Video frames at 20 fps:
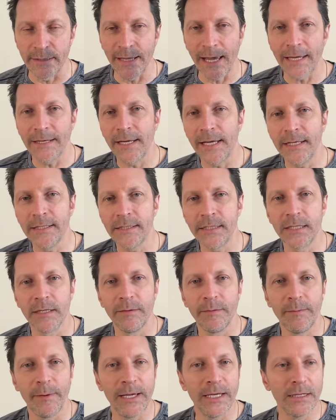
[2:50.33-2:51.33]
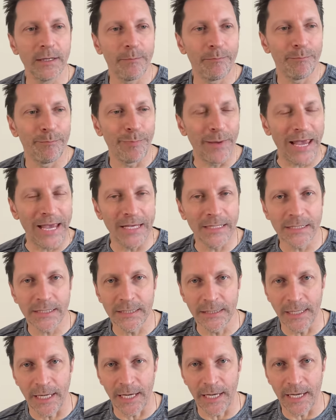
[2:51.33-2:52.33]
That needs to be the
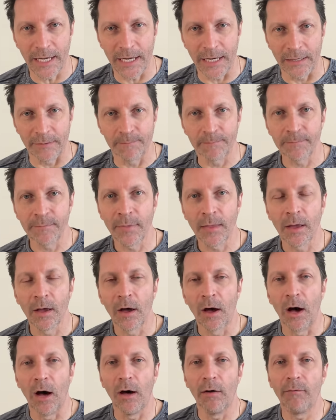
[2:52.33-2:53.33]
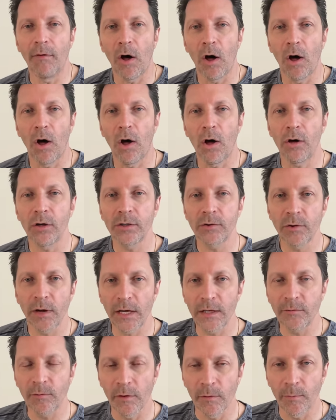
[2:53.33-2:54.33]
baseline of all
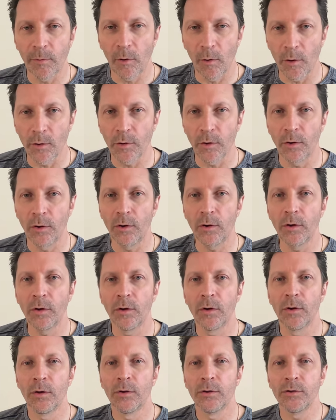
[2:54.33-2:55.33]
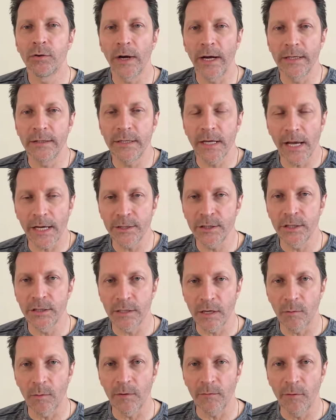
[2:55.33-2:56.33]
transfer portal transactions
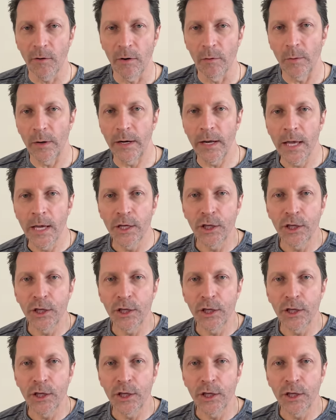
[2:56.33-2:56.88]
going forward.